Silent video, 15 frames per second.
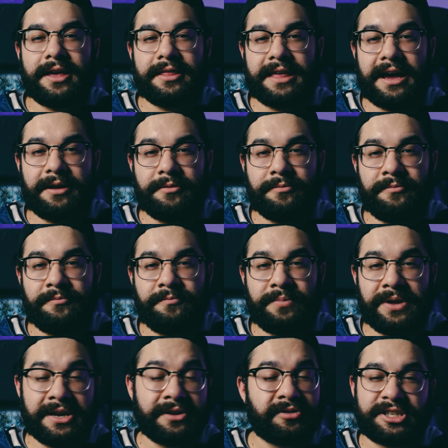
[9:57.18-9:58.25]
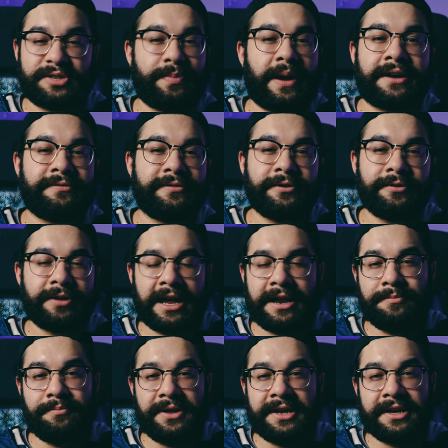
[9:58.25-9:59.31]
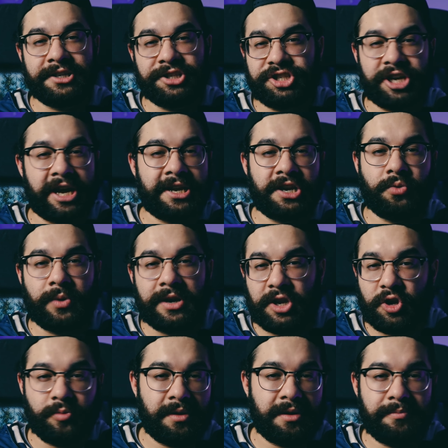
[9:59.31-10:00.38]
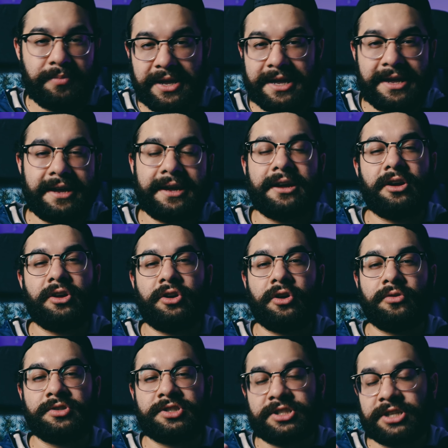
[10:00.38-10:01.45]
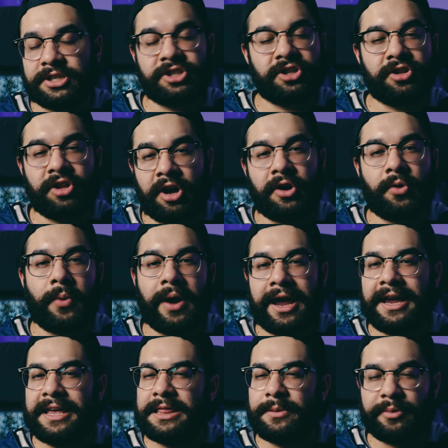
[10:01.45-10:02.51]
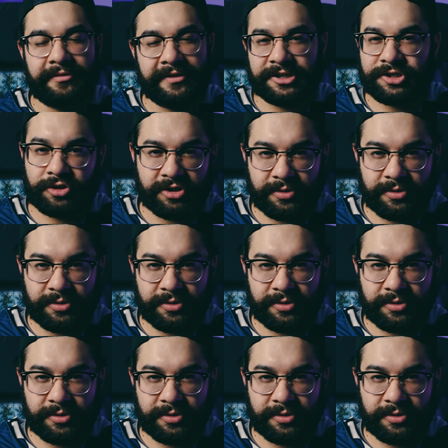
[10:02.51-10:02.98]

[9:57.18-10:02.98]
that being respectful and being a genuine human being goes such a long way in the professional